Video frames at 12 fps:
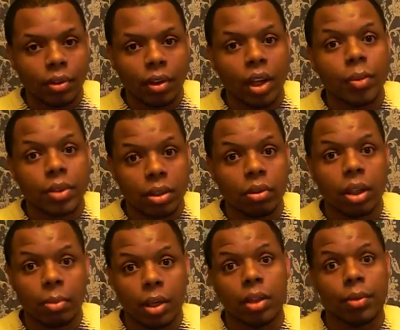it was
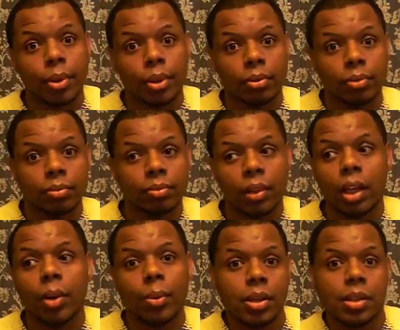screaming in the room. And
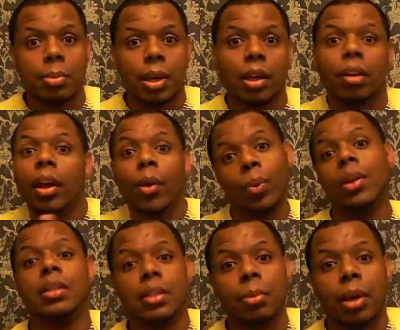it wasn't me. It
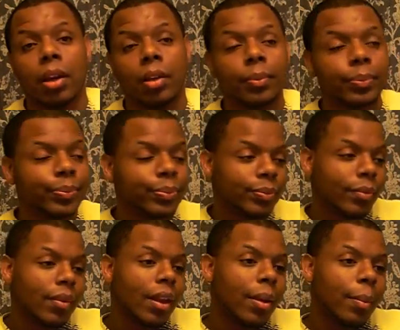wasn't me.
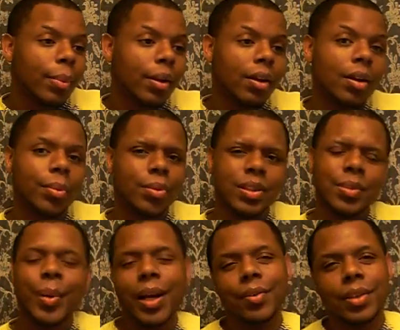But Chris
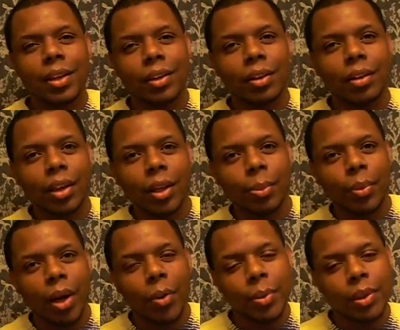Brown did good. He
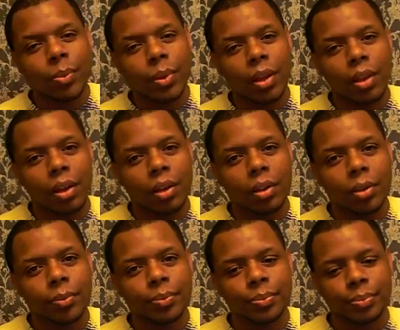opened with
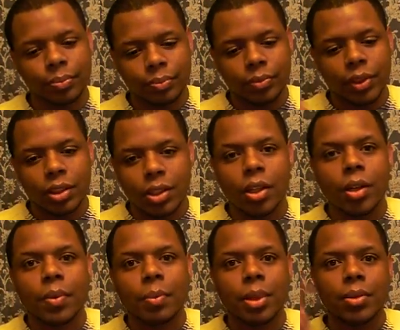Turn
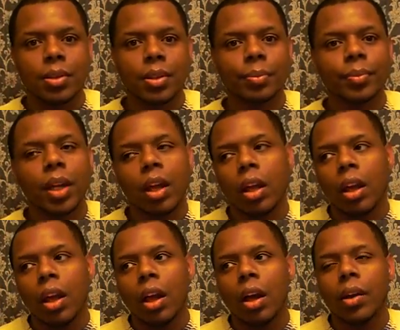Up the Music.
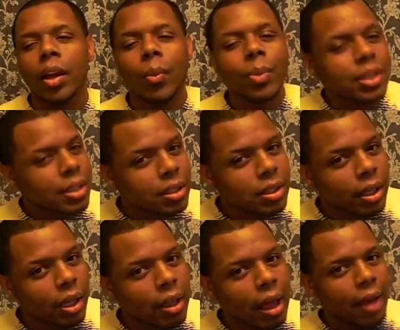Now, was he
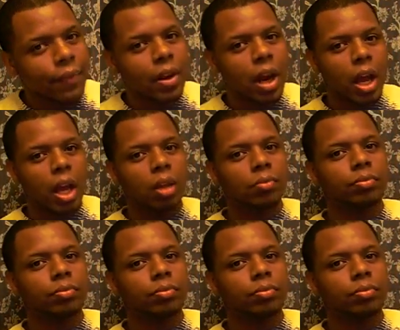singing live or not?